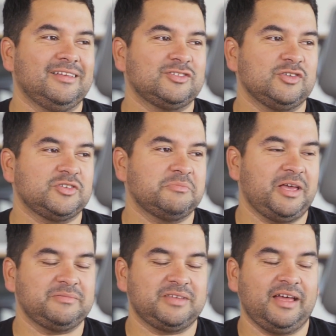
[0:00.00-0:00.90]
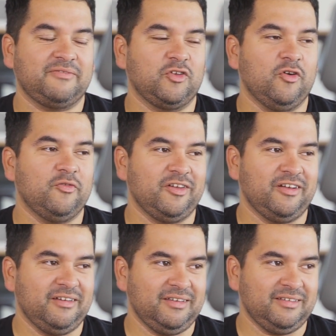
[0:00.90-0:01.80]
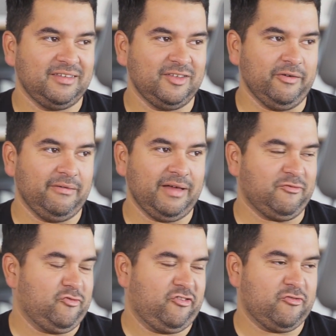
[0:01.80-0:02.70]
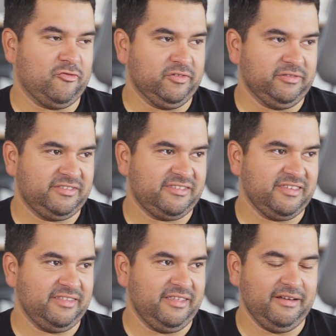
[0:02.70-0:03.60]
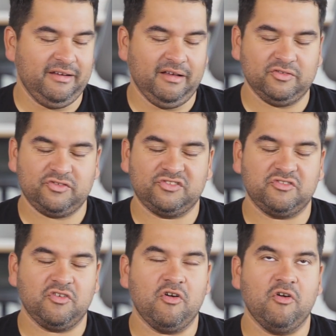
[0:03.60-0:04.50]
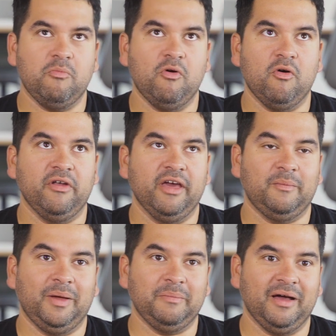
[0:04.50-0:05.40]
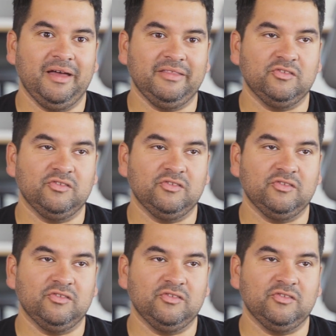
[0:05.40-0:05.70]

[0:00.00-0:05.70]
So sometimes I'd have to go over there and, after school and sit there, and I was so bored out of my mind.